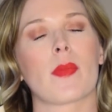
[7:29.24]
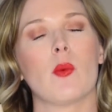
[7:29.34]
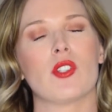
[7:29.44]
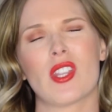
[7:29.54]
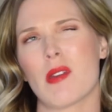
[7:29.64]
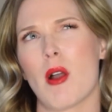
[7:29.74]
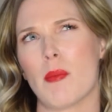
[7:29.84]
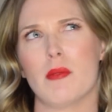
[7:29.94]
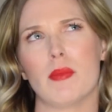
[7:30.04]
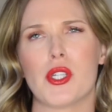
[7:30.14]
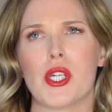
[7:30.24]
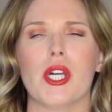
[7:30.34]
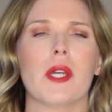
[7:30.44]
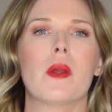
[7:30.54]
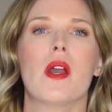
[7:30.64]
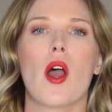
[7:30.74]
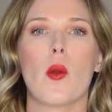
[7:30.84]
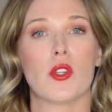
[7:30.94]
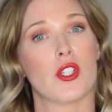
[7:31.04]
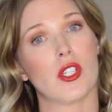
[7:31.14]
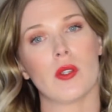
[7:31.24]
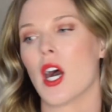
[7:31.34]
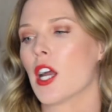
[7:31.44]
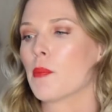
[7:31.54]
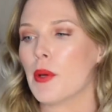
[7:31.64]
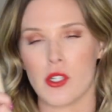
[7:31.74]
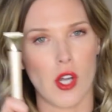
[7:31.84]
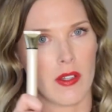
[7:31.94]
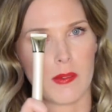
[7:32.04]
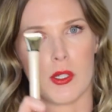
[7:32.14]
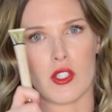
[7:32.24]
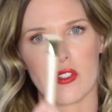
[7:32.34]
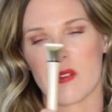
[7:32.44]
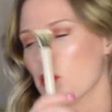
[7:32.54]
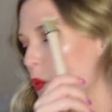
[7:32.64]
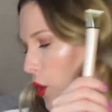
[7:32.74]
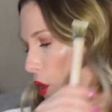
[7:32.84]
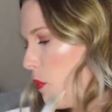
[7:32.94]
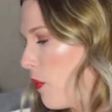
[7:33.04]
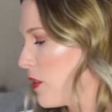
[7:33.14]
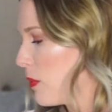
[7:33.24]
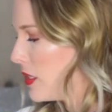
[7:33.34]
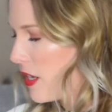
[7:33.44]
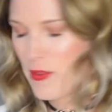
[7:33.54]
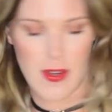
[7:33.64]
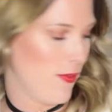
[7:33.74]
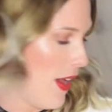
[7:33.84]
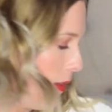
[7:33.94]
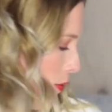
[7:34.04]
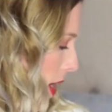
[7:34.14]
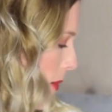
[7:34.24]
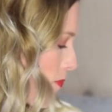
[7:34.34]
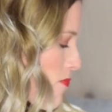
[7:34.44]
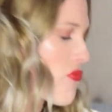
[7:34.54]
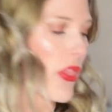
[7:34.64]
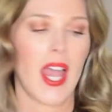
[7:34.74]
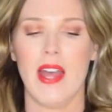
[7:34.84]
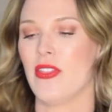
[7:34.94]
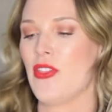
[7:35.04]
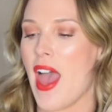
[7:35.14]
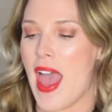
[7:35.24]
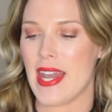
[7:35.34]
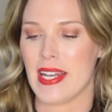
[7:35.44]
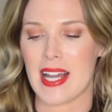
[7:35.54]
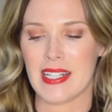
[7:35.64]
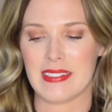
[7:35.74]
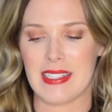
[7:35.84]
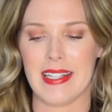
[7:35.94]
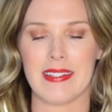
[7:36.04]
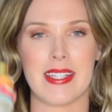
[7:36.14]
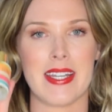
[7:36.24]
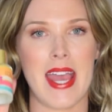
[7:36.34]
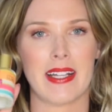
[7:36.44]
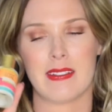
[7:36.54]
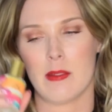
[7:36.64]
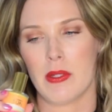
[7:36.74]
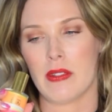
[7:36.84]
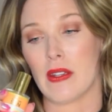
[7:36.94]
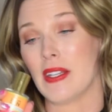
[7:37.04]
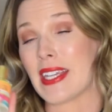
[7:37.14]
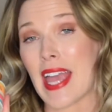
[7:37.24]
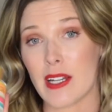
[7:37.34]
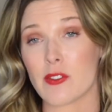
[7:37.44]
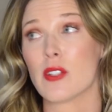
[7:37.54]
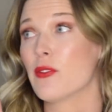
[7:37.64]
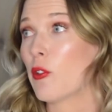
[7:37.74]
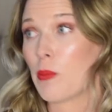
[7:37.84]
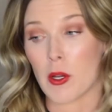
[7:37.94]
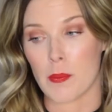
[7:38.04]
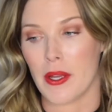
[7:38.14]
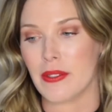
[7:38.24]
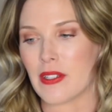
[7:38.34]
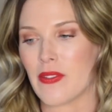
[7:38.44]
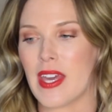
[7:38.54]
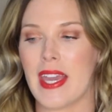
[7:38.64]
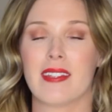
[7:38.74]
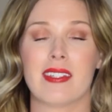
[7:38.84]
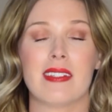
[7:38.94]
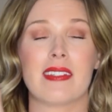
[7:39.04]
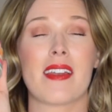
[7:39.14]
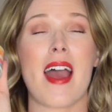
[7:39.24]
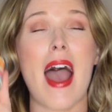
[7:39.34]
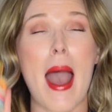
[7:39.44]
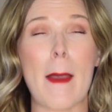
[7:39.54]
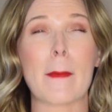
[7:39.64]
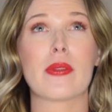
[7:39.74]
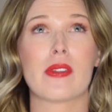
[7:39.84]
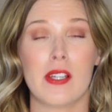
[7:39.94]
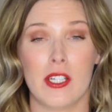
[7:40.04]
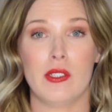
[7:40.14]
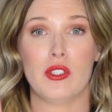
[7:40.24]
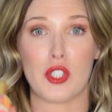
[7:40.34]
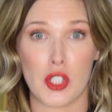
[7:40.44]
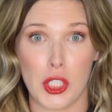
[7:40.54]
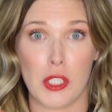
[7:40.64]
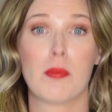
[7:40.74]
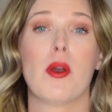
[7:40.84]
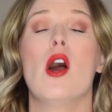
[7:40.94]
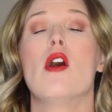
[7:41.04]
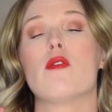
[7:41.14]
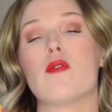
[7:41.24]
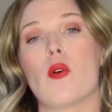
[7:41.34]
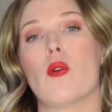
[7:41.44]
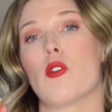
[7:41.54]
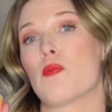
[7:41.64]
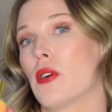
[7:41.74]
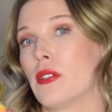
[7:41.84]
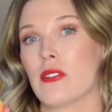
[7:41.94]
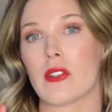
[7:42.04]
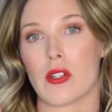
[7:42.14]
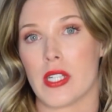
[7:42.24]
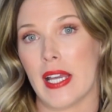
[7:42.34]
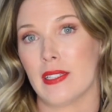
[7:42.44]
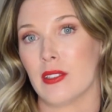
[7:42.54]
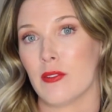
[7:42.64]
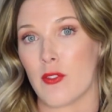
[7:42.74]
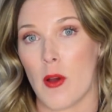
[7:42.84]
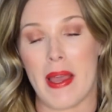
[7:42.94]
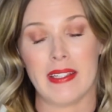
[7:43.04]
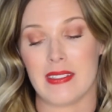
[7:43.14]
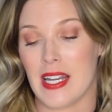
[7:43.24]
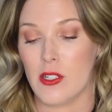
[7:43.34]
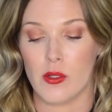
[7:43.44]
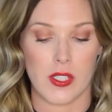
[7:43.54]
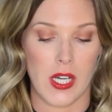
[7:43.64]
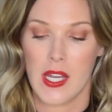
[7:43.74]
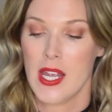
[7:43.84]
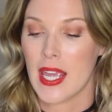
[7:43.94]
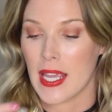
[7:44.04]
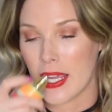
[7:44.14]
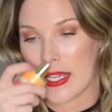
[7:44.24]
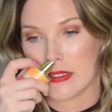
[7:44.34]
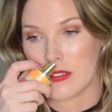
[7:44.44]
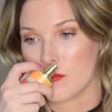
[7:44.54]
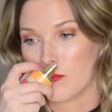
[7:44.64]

which I think might be number two, which I do like, but not as much as number one. Number one's my definite favourite. And then, lastly, is the Next Summer Sun. Again, I've done a full blog post on this. This is an absolute dupe for the Bronze Goddess from Estée Lauder. It is